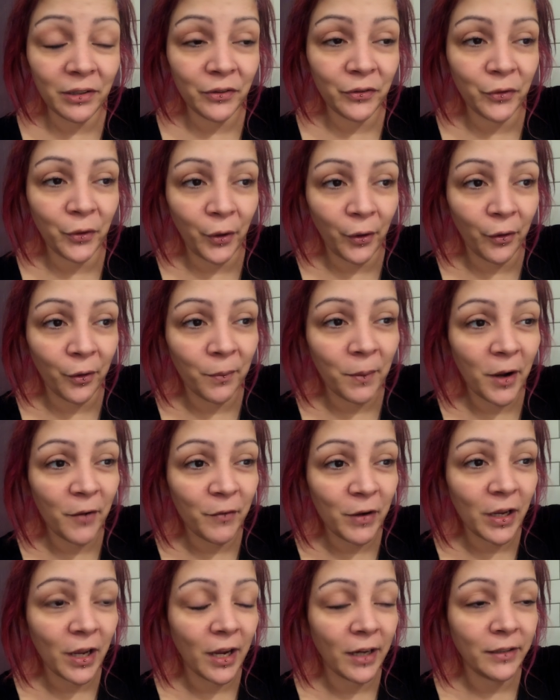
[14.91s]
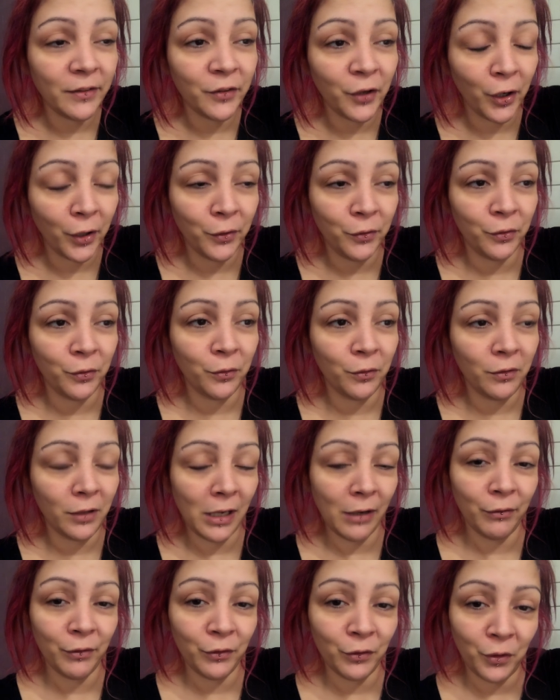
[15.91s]
So I'm having a total
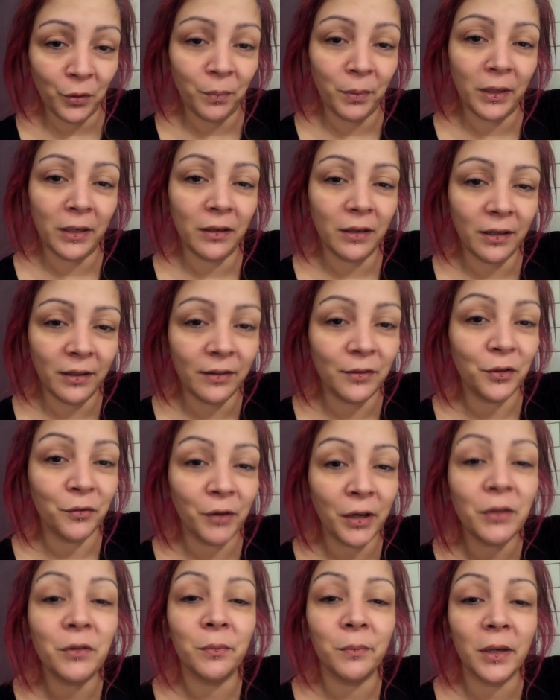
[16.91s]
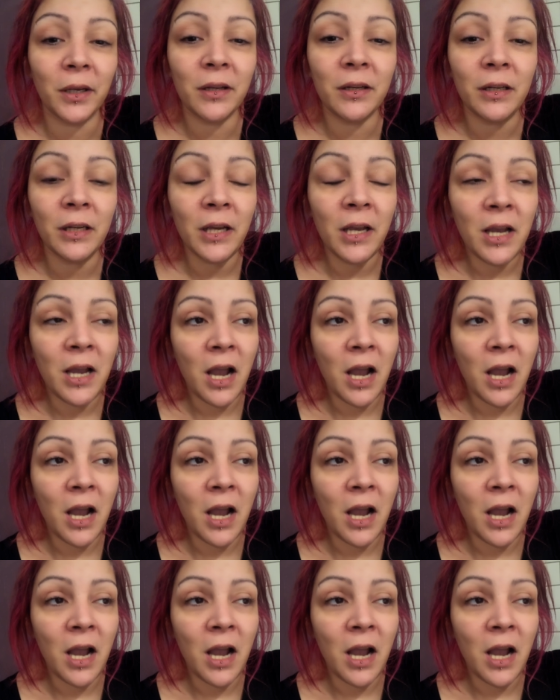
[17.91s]
laparoscopic hysterectomy,